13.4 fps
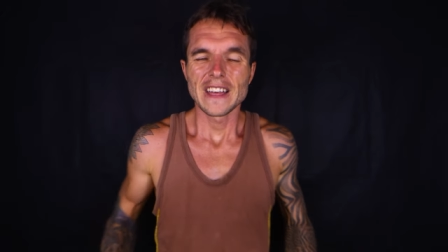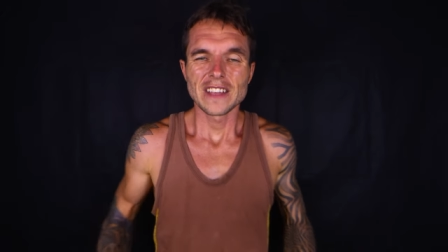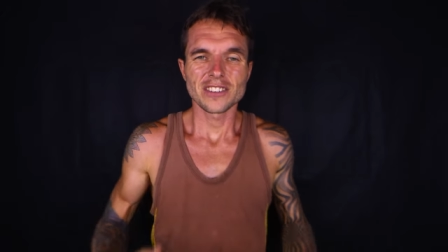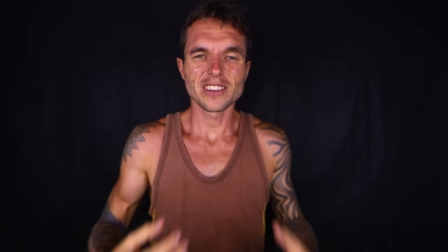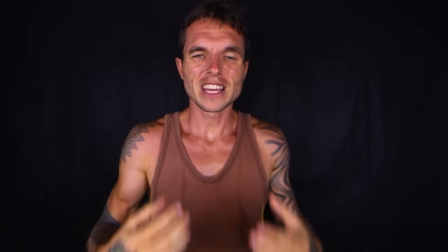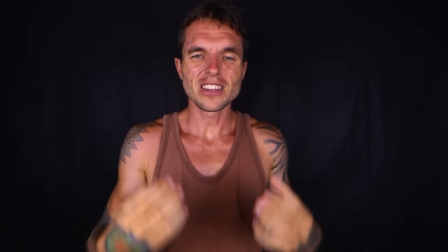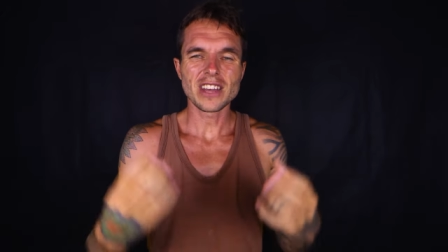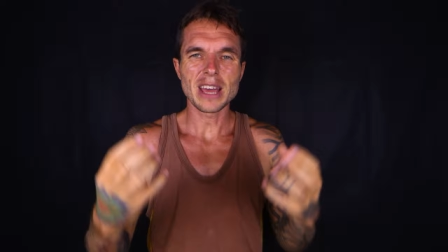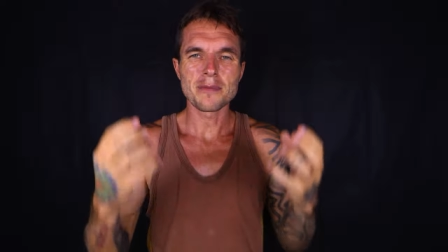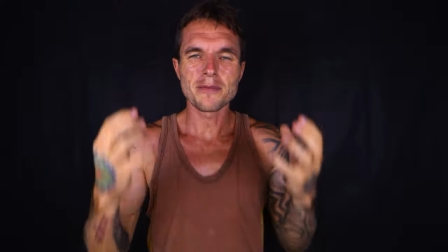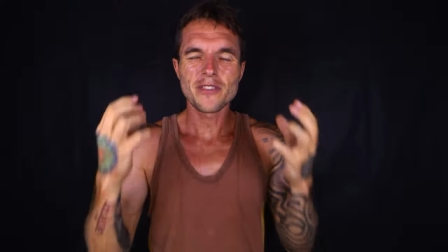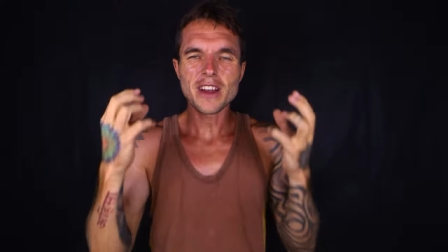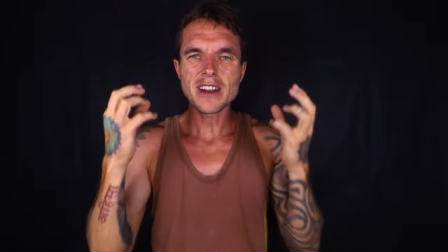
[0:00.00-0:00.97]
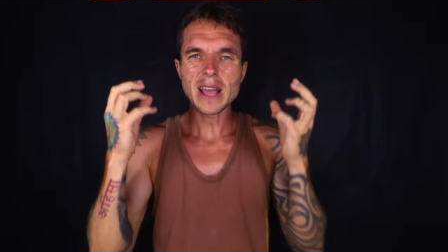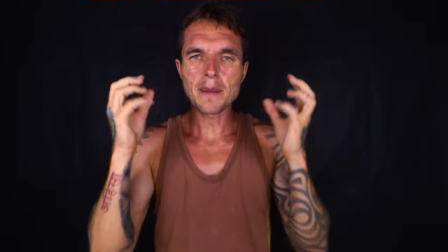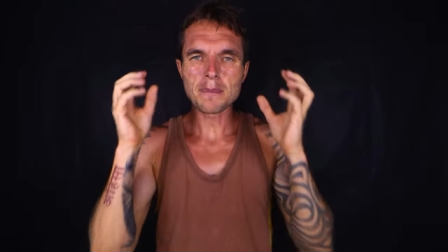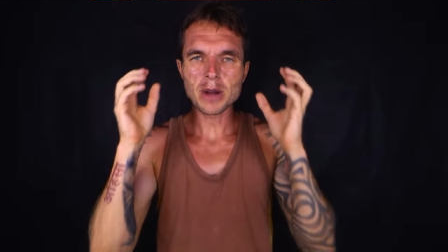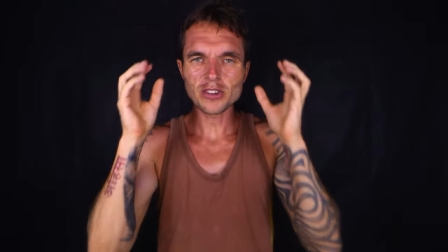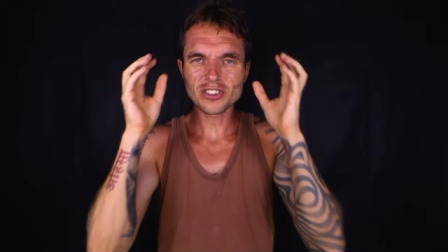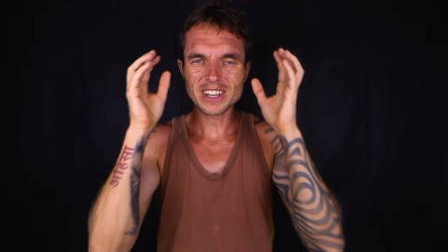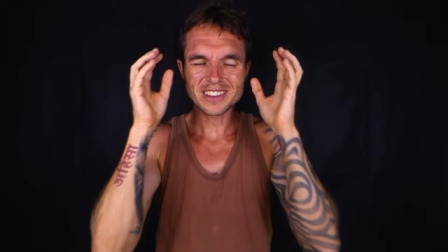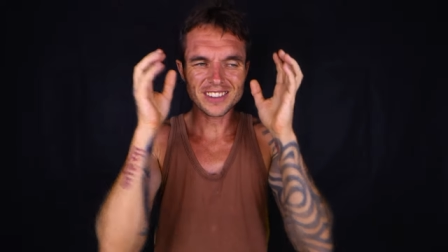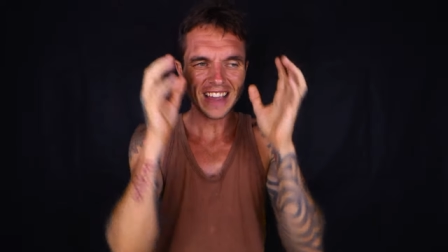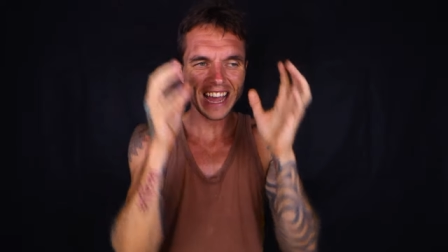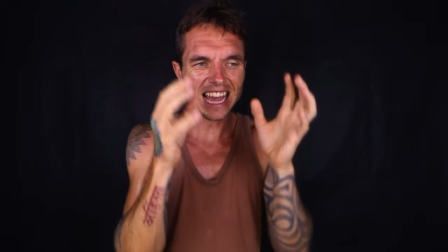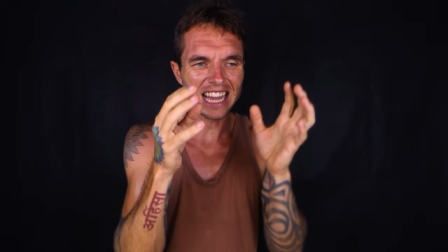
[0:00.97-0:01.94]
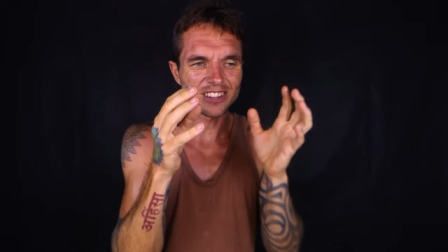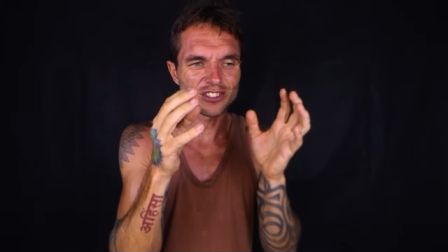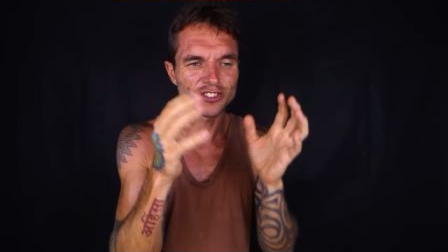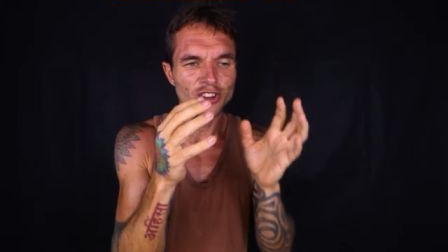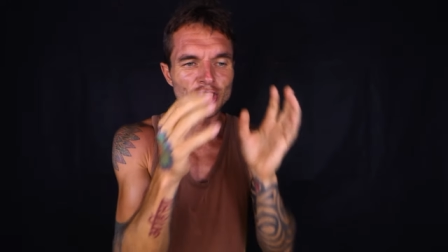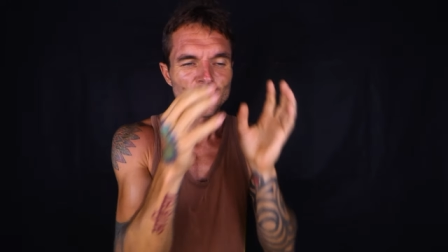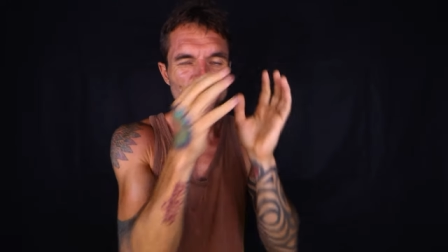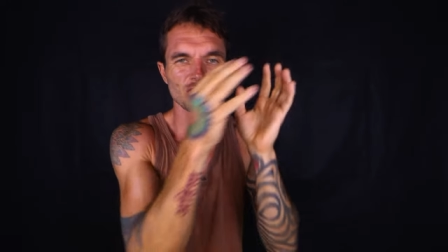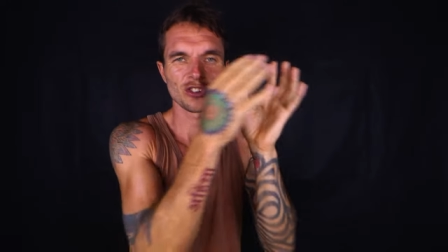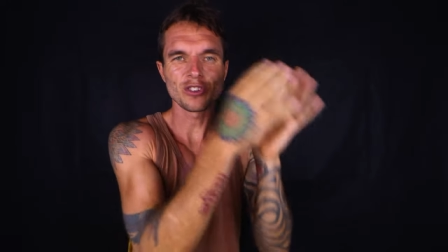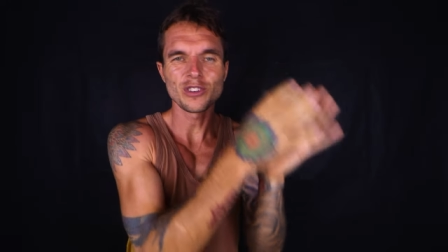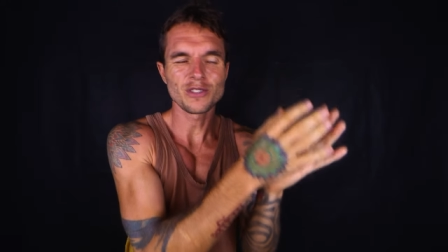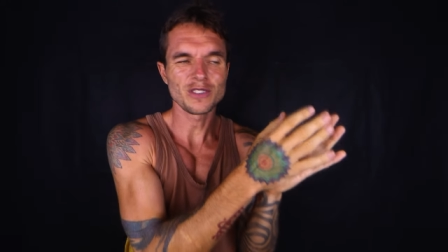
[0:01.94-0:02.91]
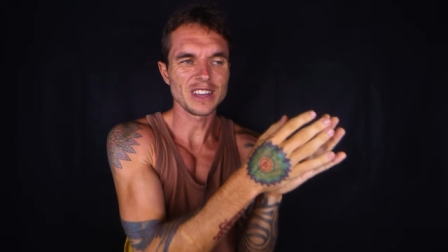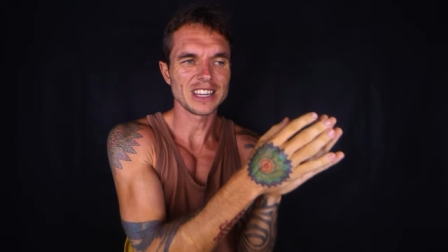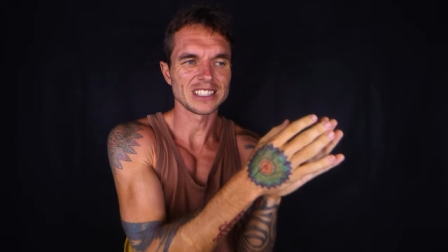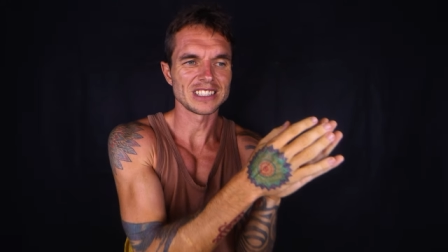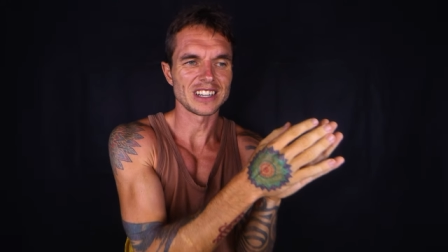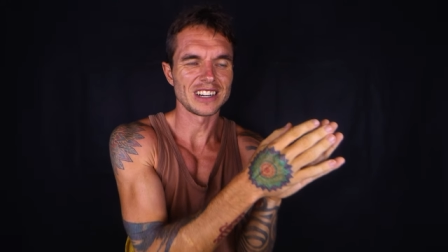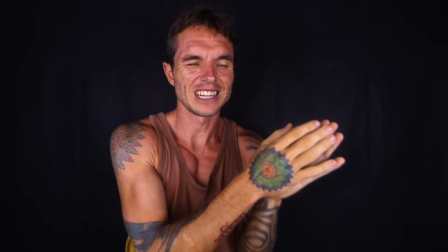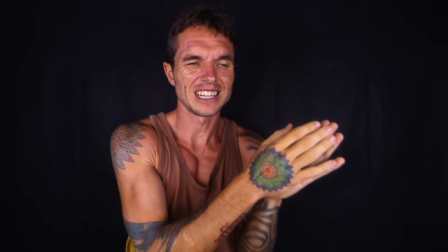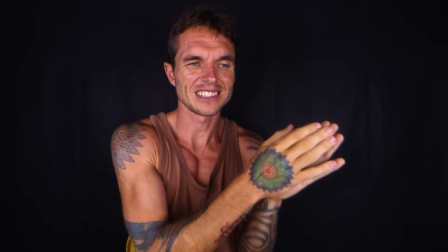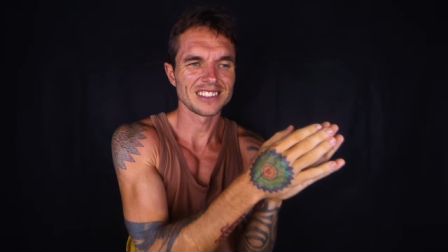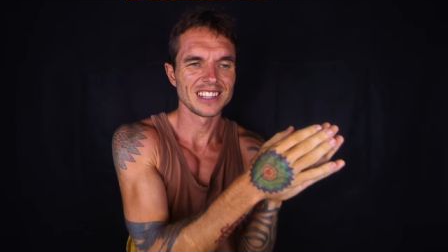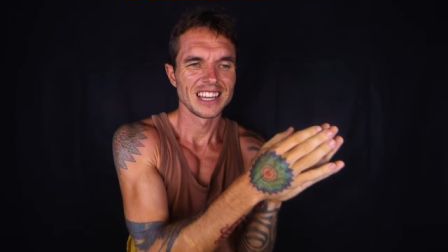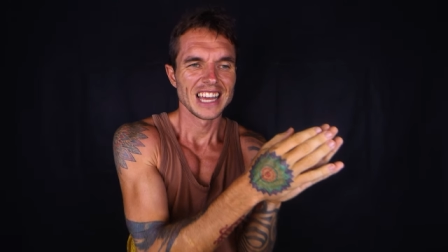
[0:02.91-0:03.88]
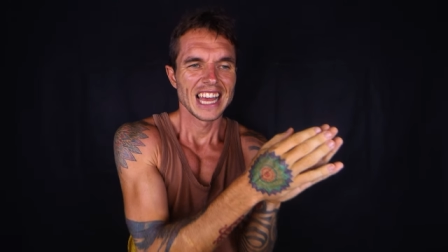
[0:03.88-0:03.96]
So then you get very emotionally attached to the vegan diet.